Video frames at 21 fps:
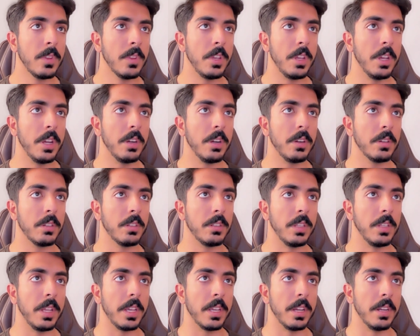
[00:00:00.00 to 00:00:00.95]
Here
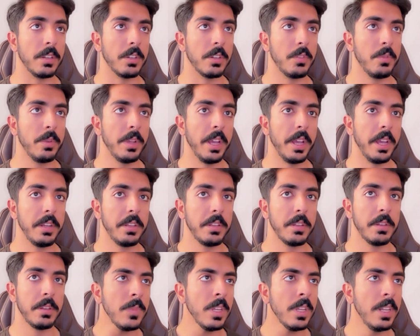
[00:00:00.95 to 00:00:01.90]
click on create.